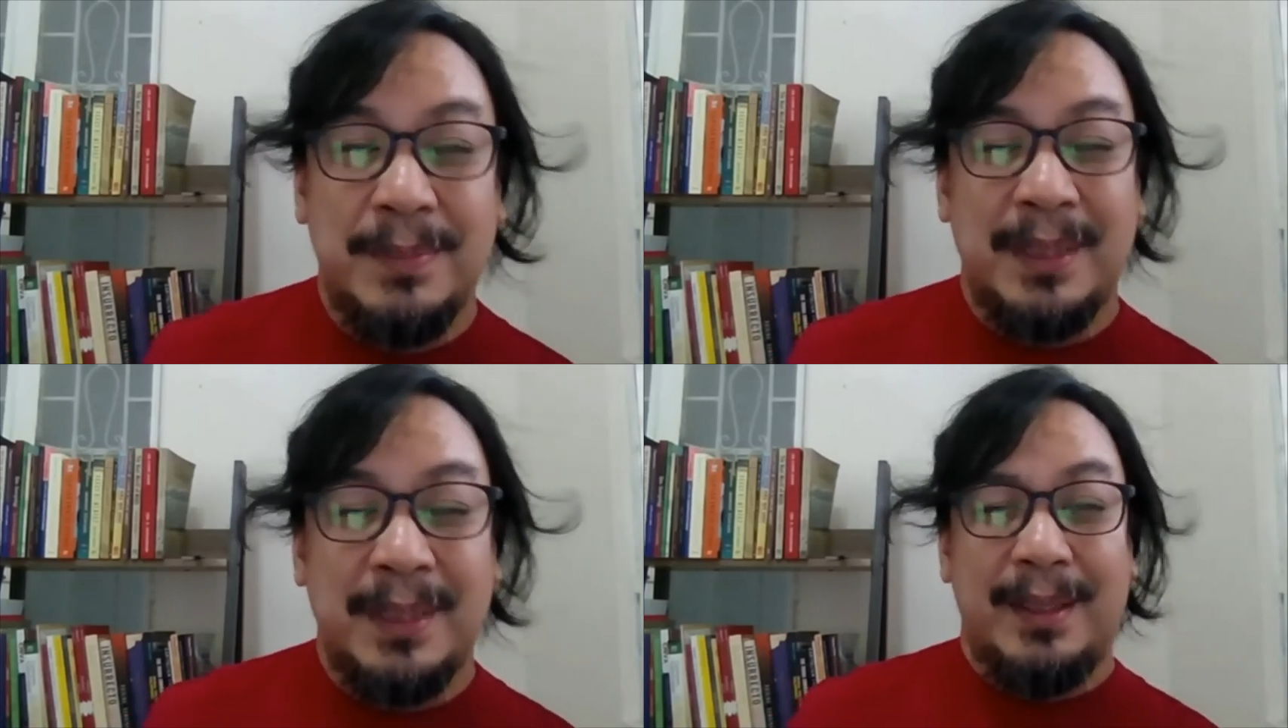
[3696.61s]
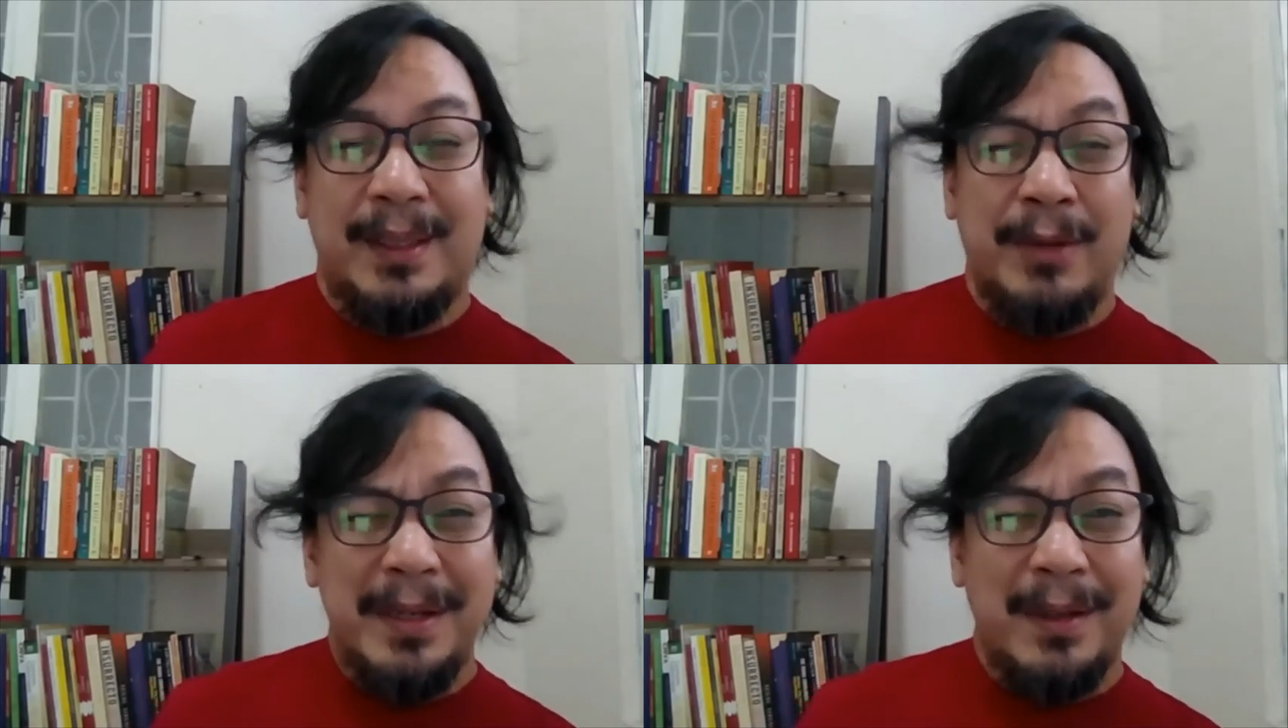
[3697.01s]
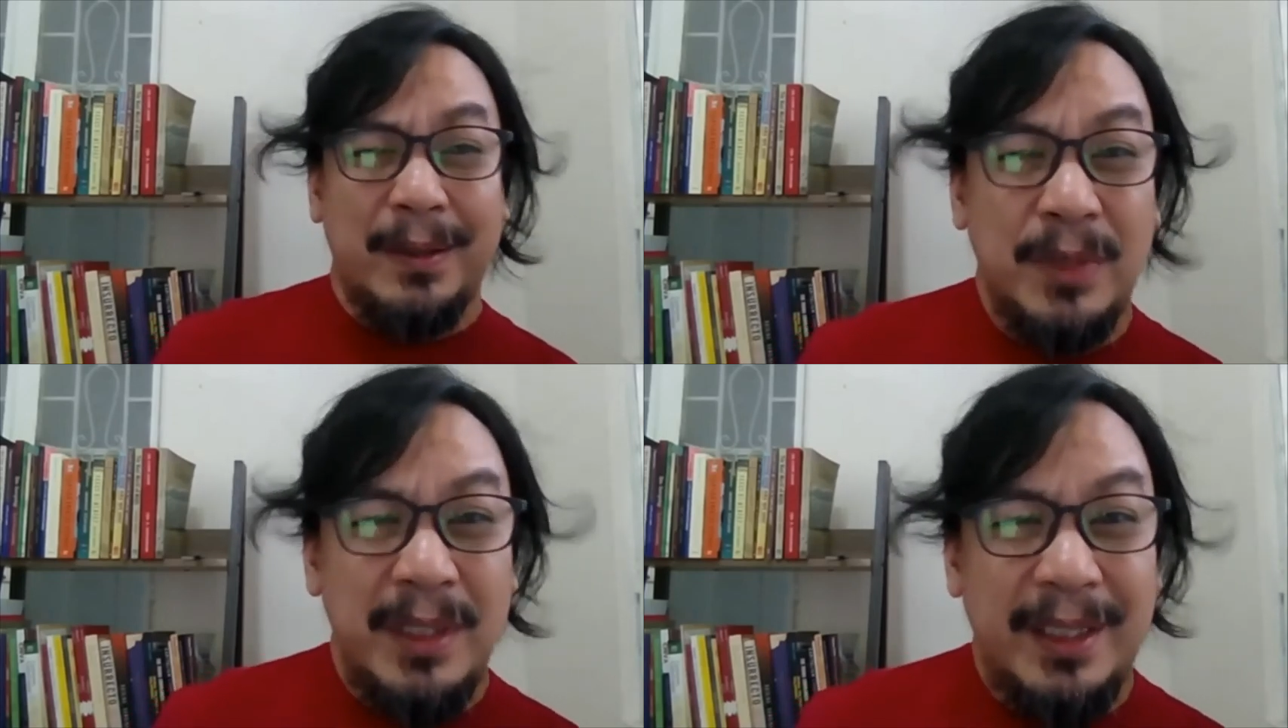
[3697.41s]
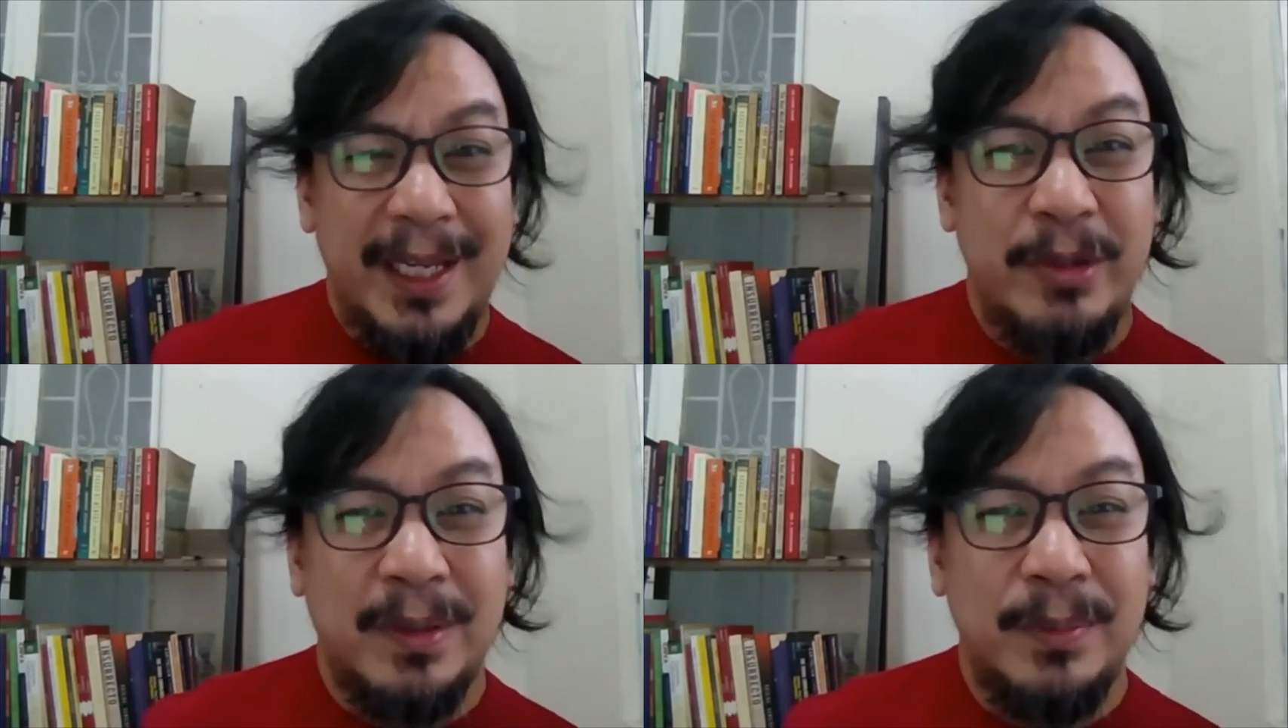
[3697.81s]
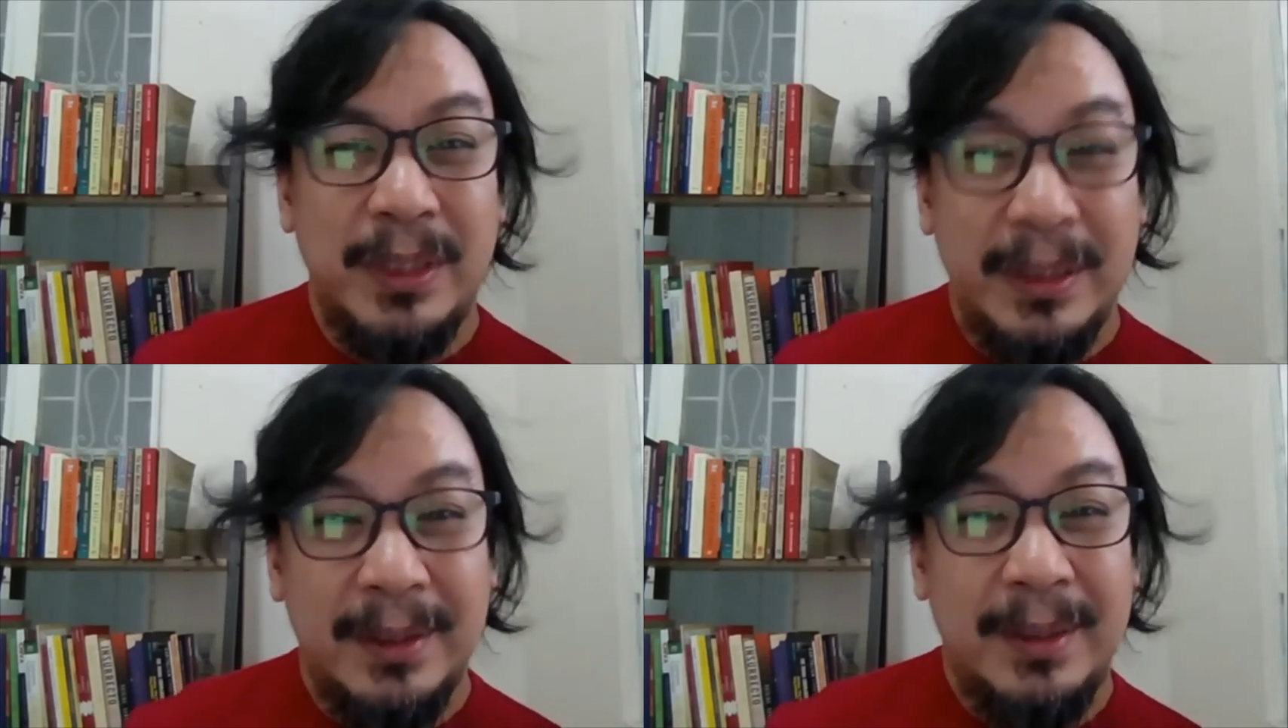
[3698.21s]
but the critical communication
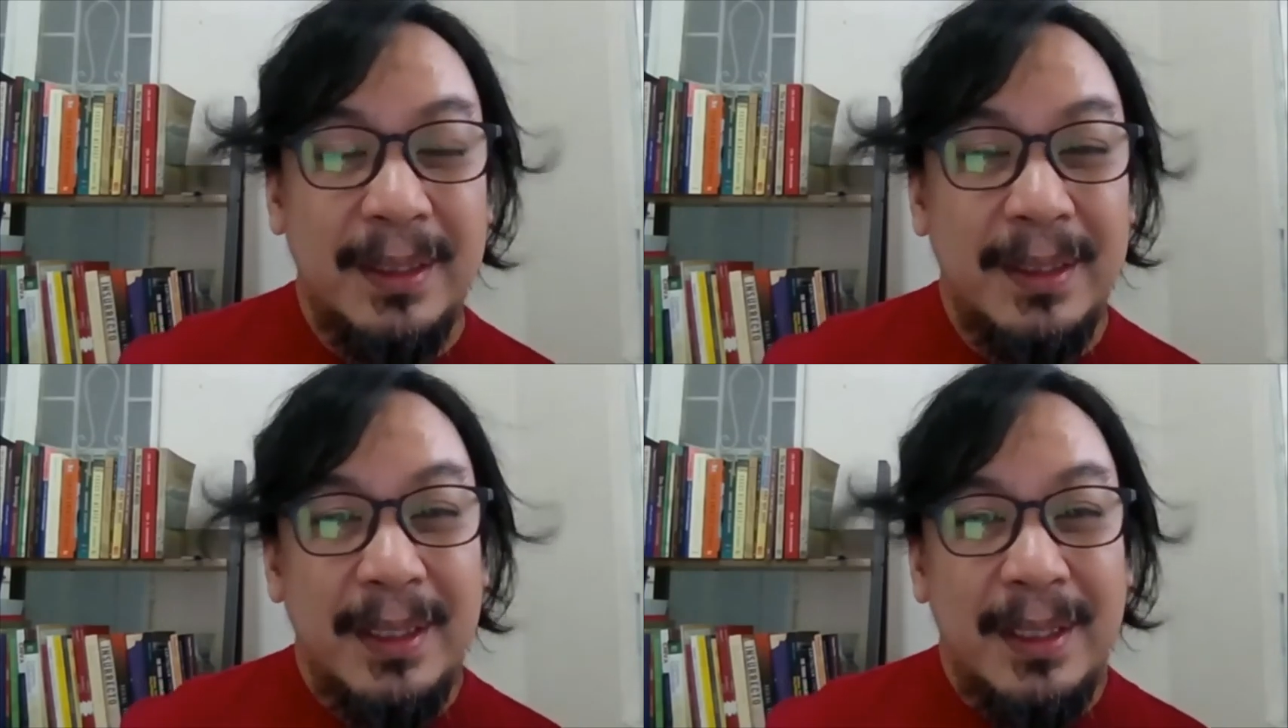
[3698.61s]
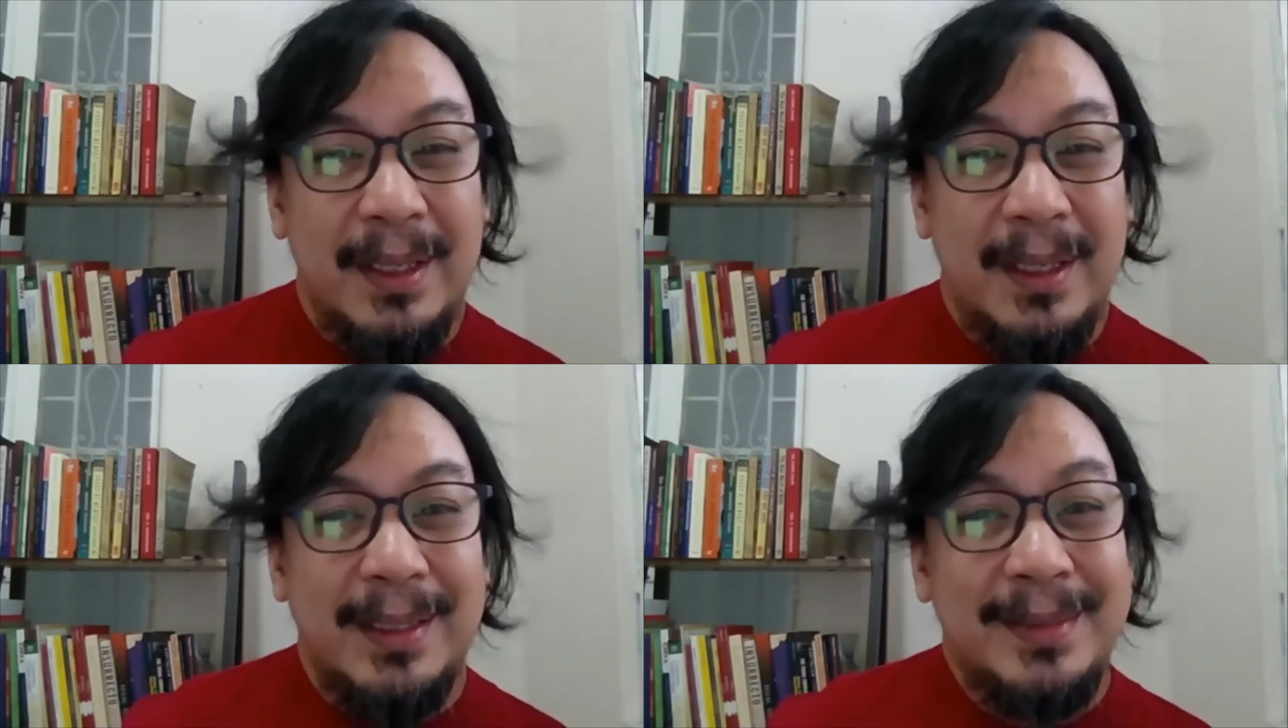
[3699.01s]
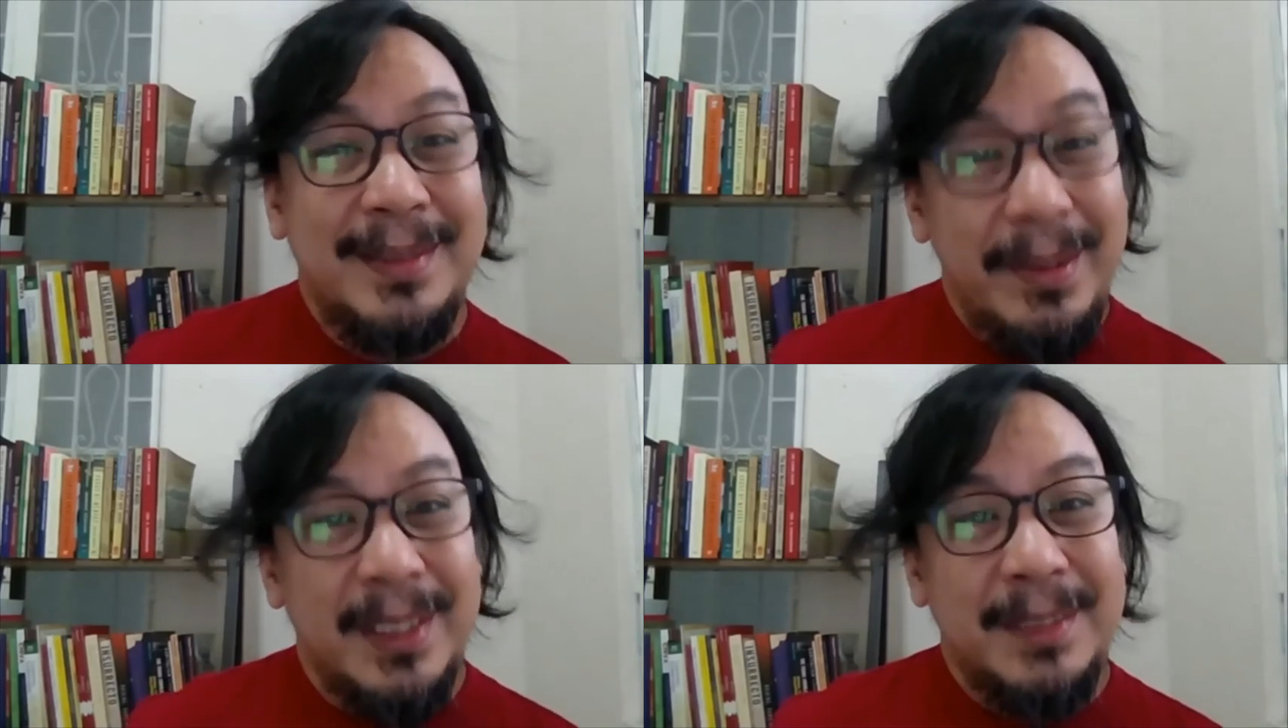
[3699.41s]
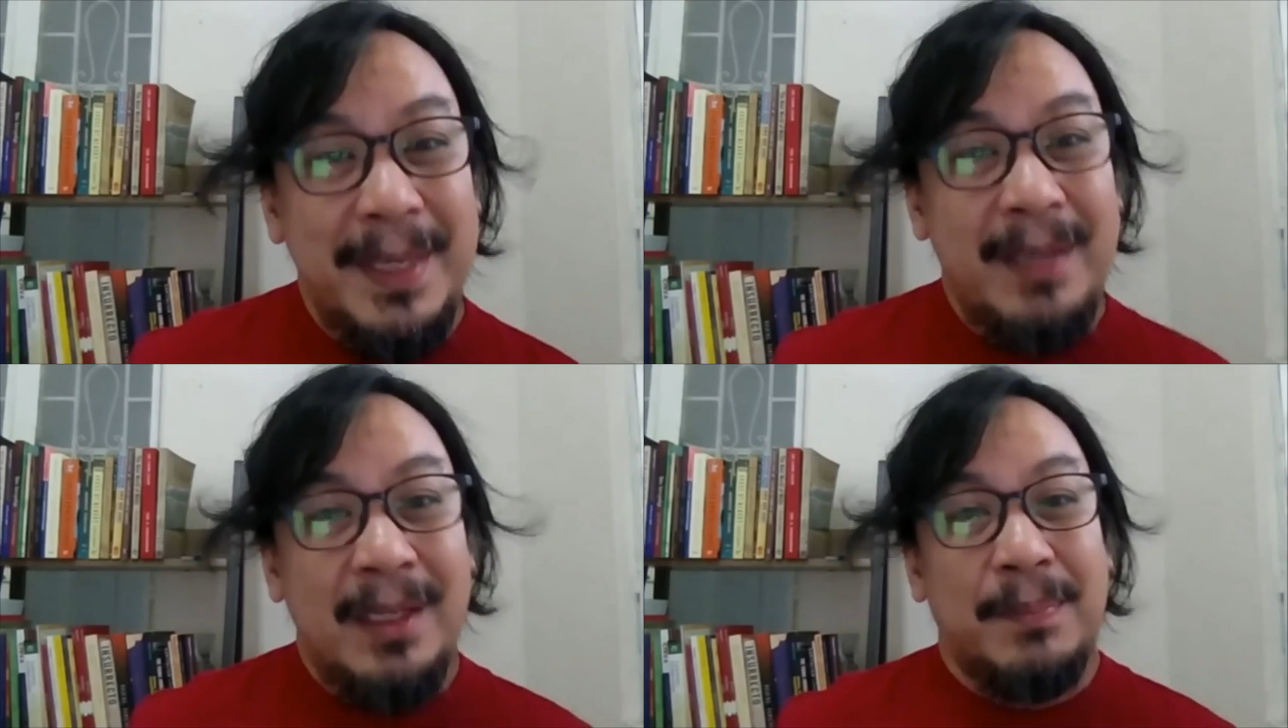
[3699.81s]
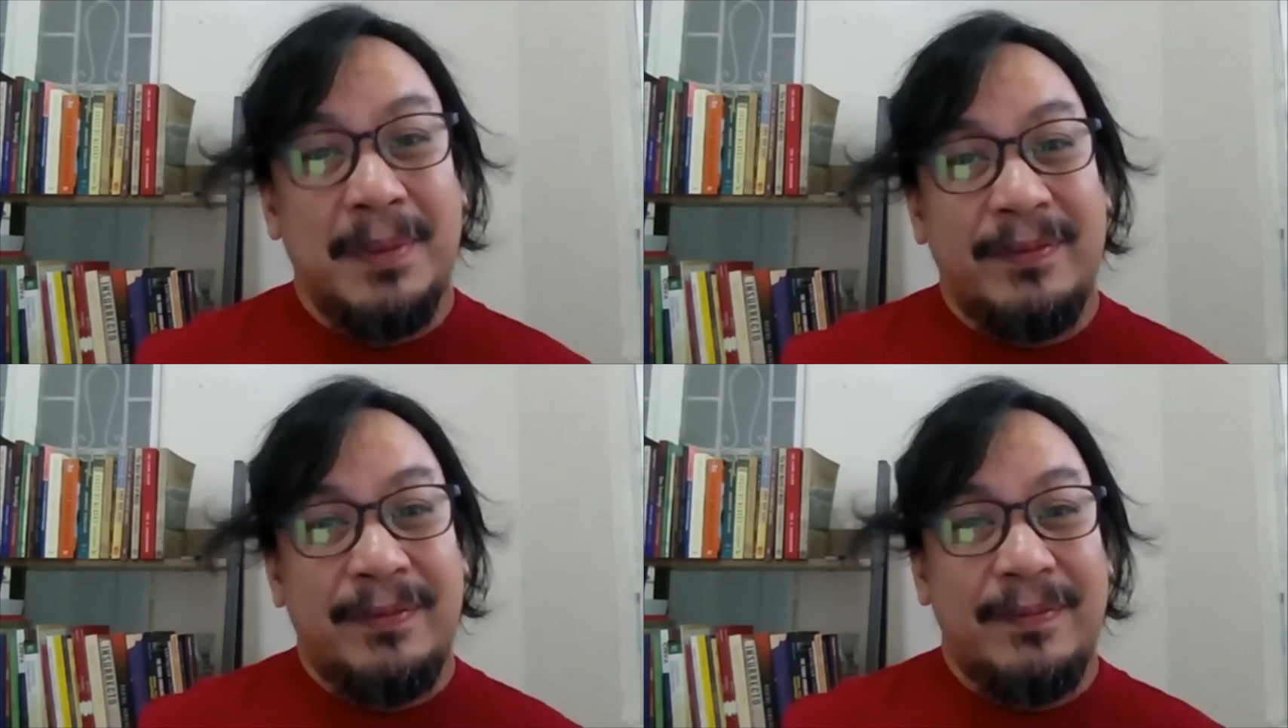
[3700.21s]
community is not just made up of,